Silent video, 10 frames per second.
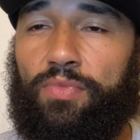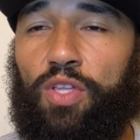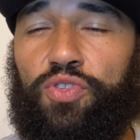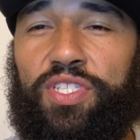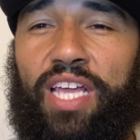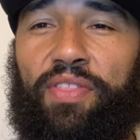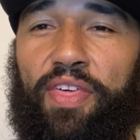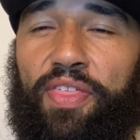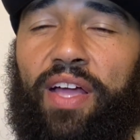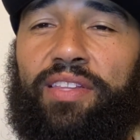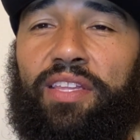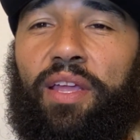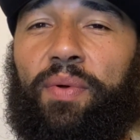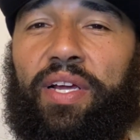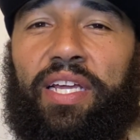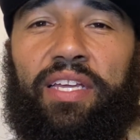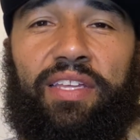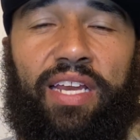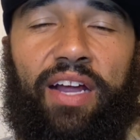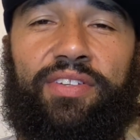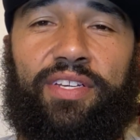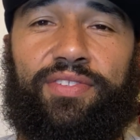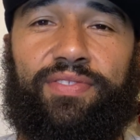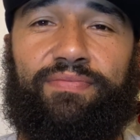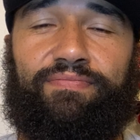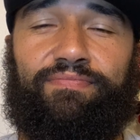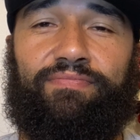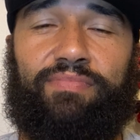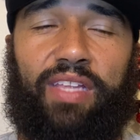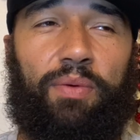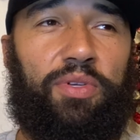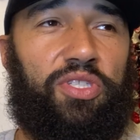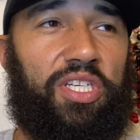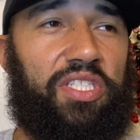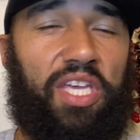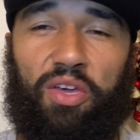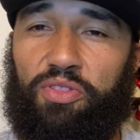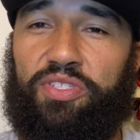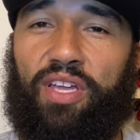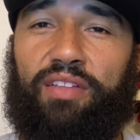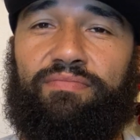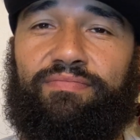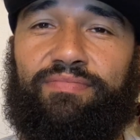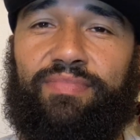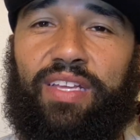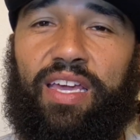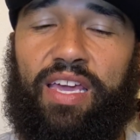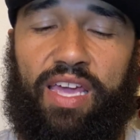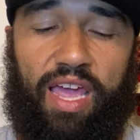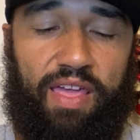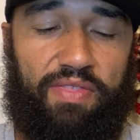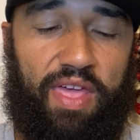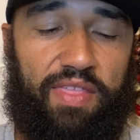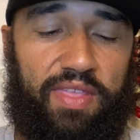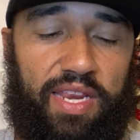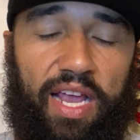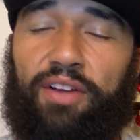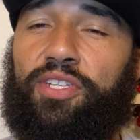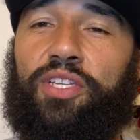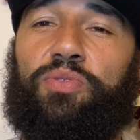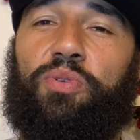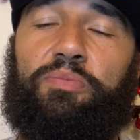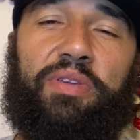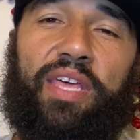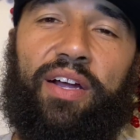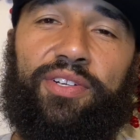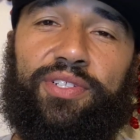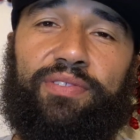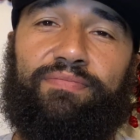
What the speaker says: So this is how they thought that they were going to get the inheritance. They would just kill the son, and then the inheritance would be theirs.